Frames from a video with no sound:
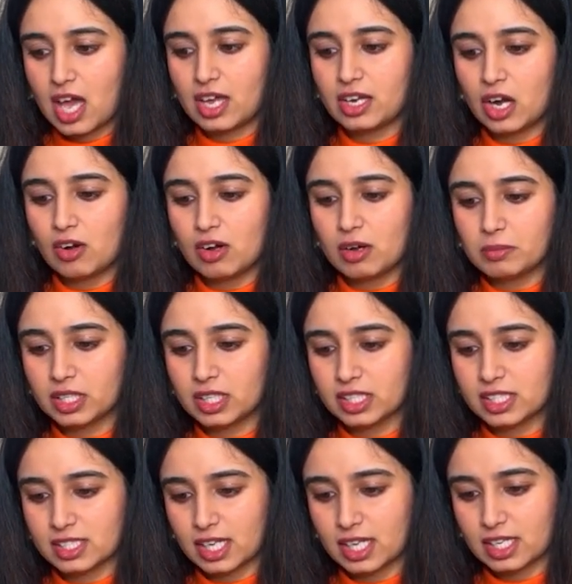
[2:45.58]
now I'm going to
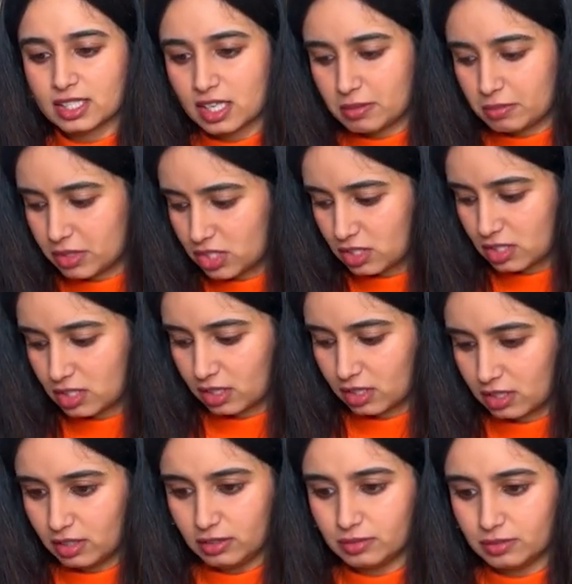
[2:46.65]
set images here
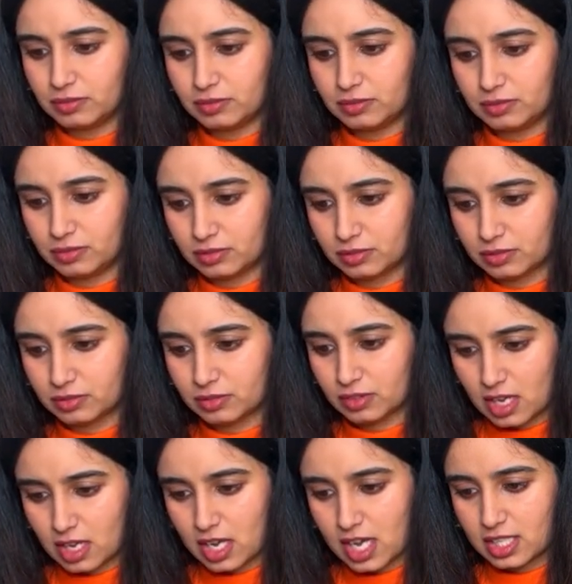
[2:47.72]

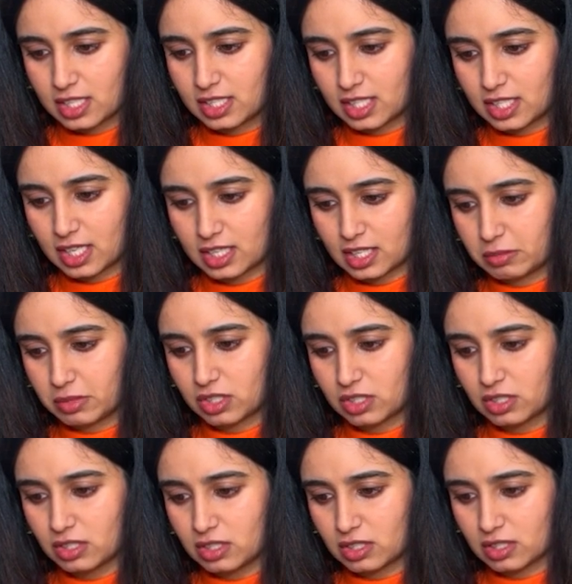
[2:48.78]
and set
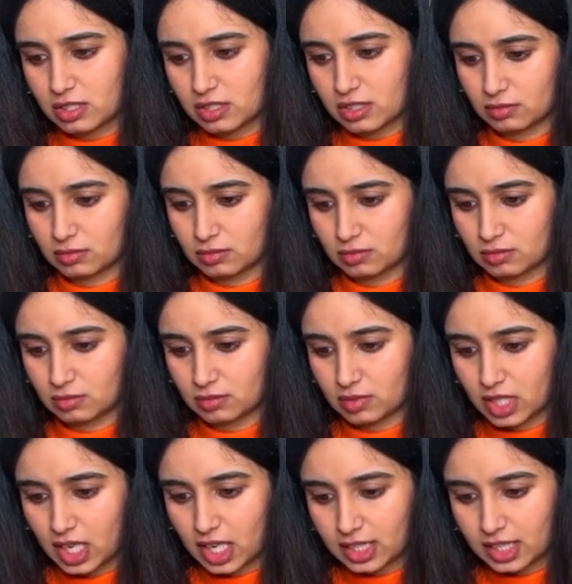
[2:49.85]
images,
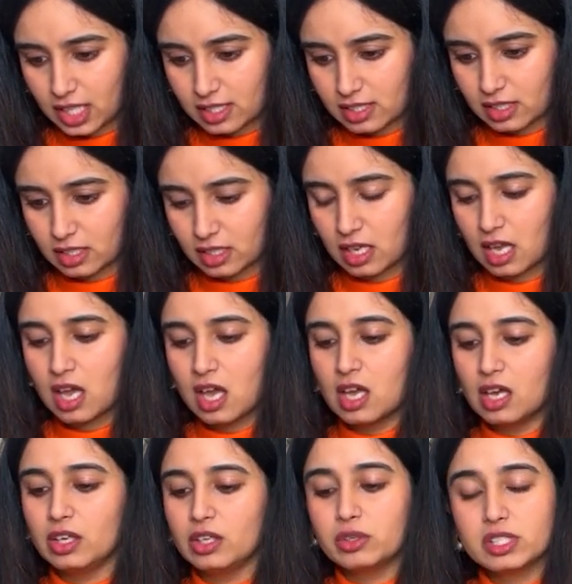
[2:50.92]
and that's it.
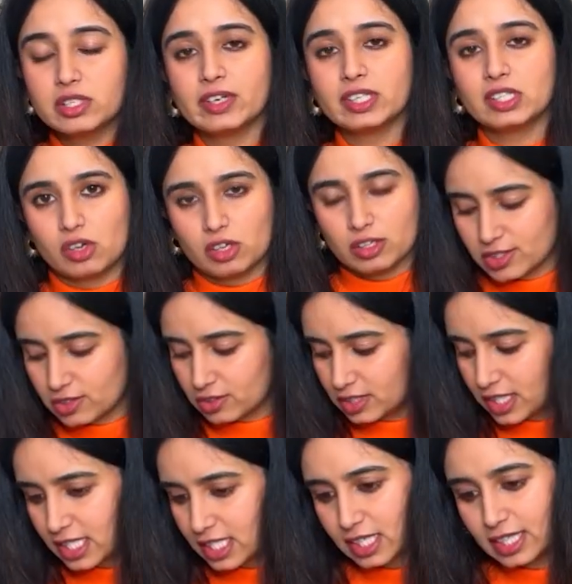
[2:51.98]
useEffect also
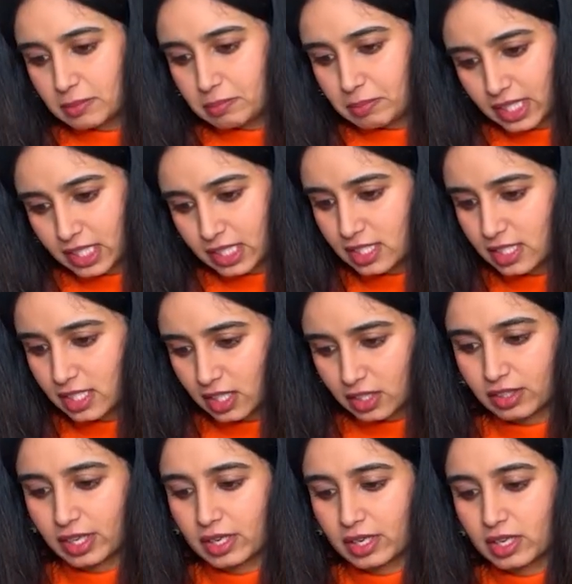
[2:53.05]
takes a dependency
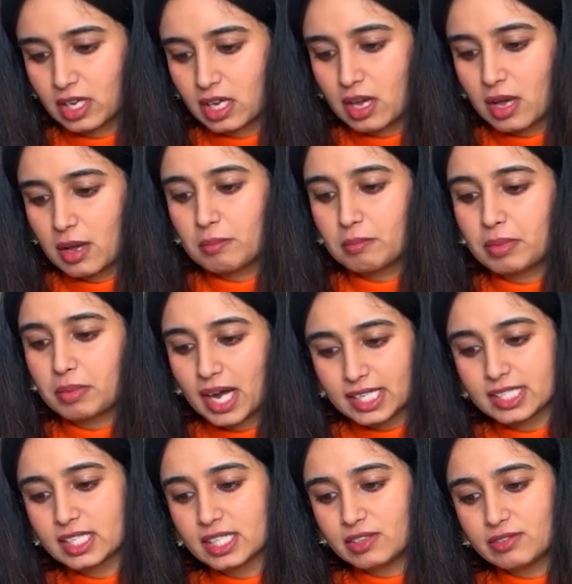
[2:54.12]
array. By
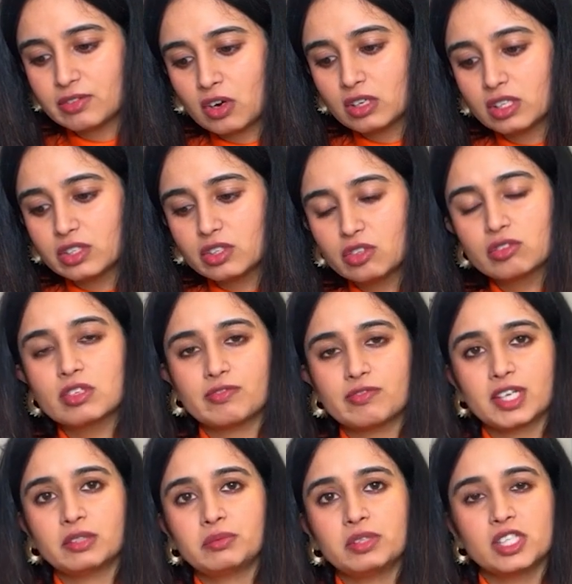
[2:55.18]
default, useEffect
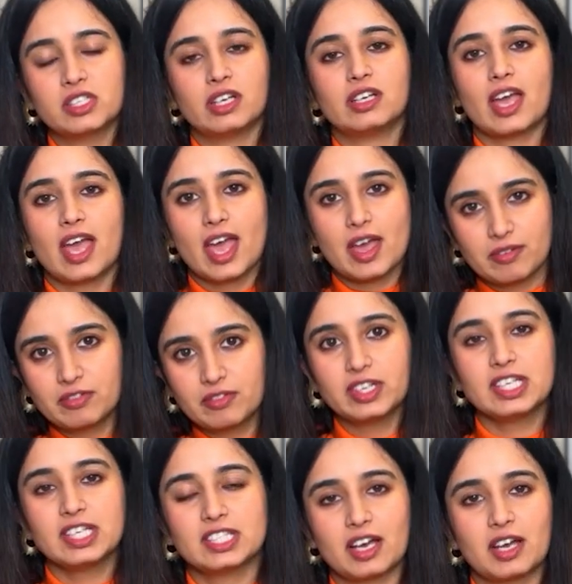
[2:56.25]
will run every
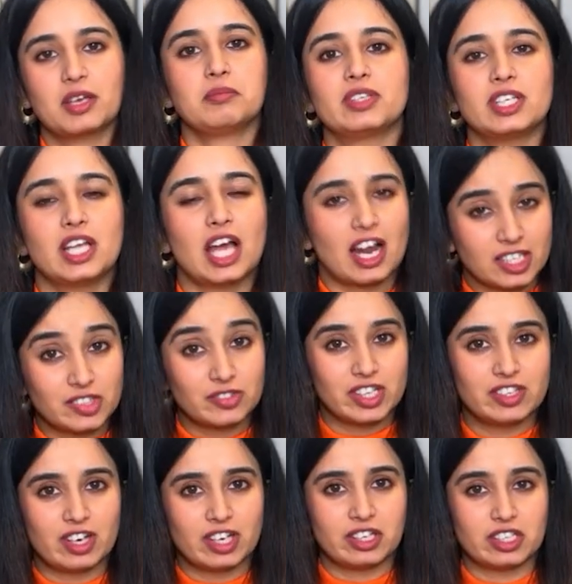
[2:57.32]
time React
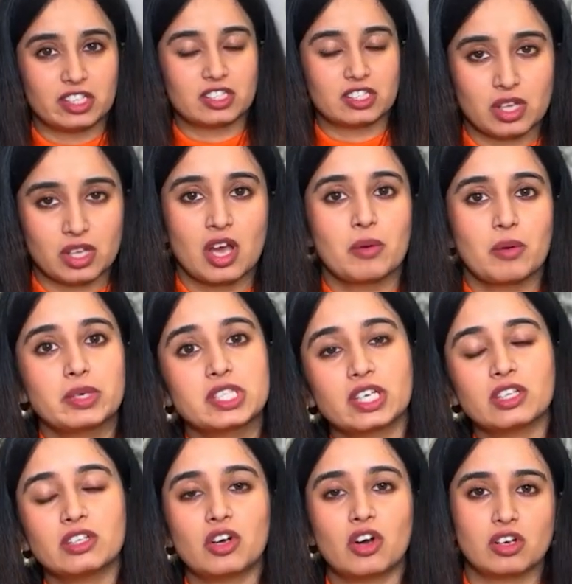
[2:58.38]
re-renders, which can
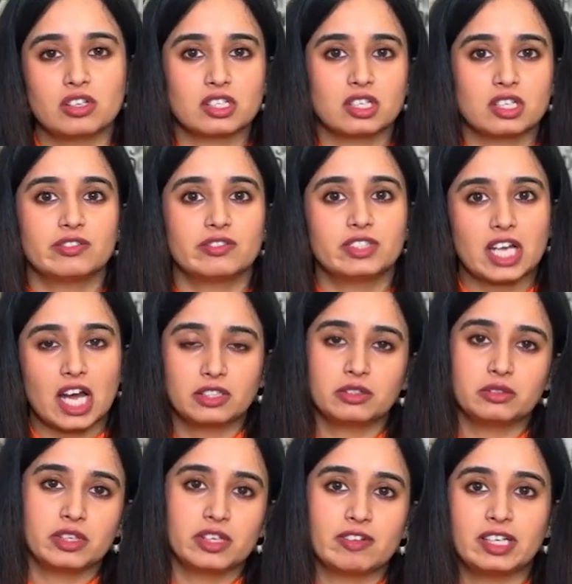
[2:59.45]
cause React to
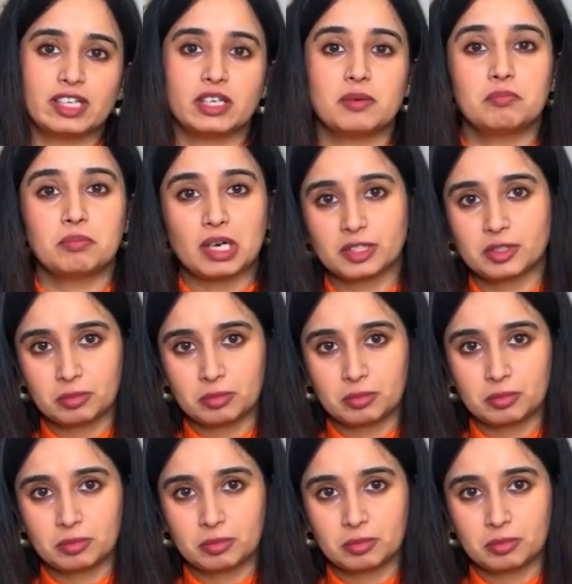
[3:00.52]
re-render multiple